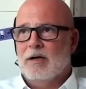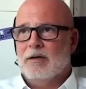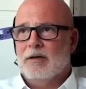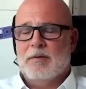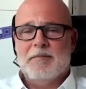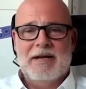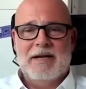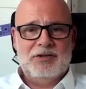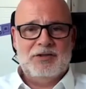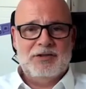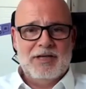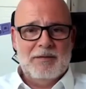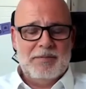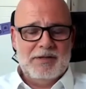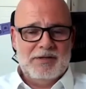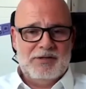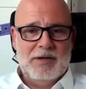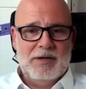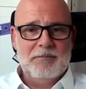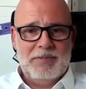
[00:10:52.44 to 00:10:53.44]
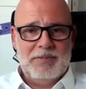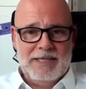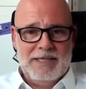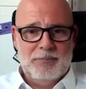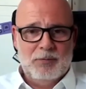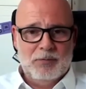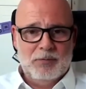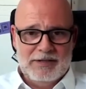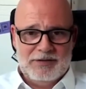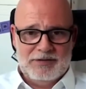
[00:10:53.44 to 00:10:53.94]
imagine there'll be some
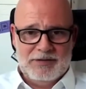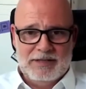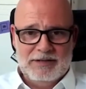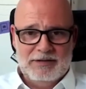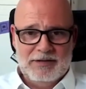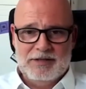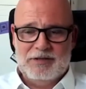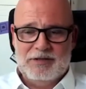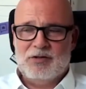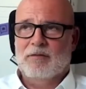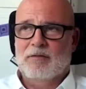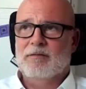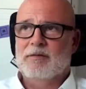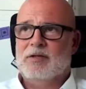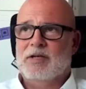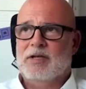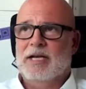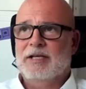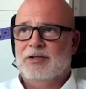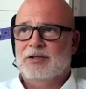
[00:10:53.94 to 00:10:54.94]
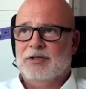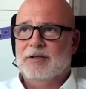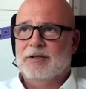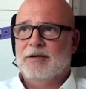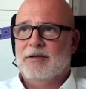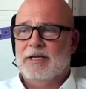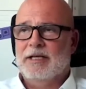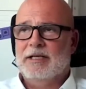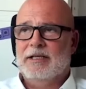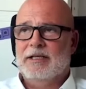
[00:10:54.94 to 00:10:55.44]
people listening to this conversation
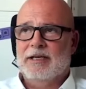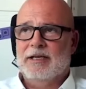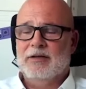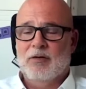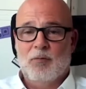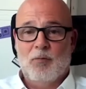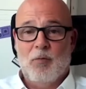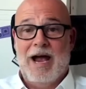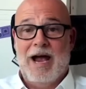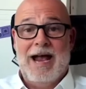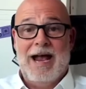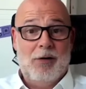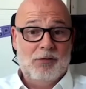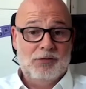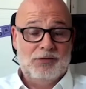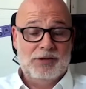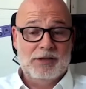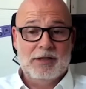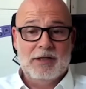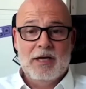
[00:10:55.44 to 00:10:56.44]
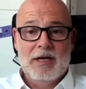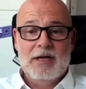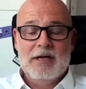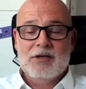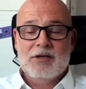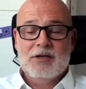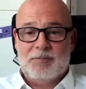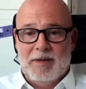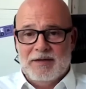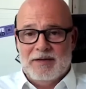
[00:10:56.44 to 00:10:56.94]
thinking that, wow, to
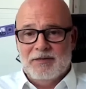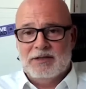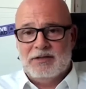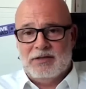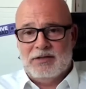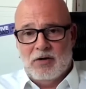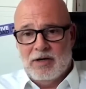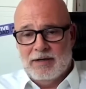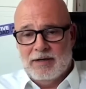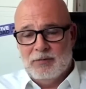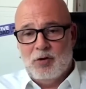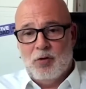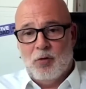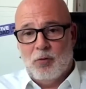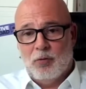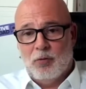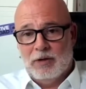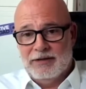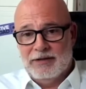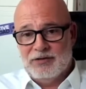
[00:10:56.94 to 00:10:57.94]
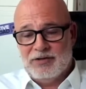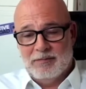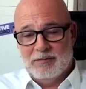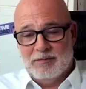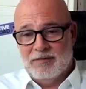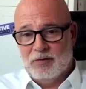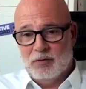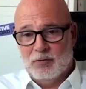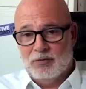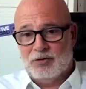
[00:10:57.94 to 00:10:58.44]
spend the time calling some
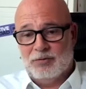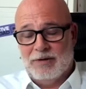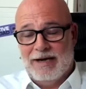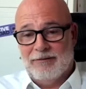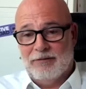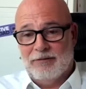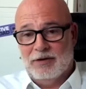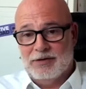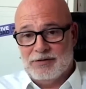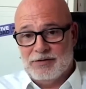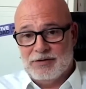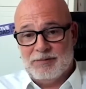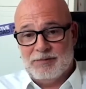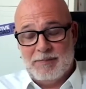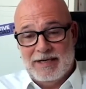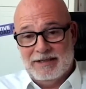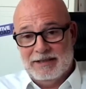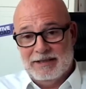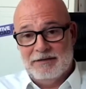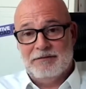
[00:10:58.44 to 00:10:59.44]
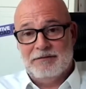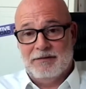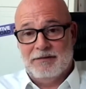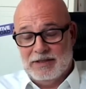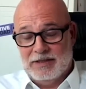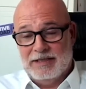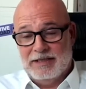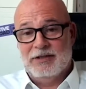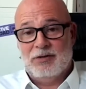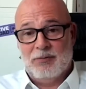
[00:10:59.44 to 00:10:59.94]
of your travellers and spending
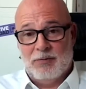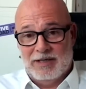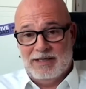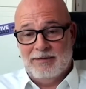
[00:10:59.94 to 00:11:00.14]
15, 20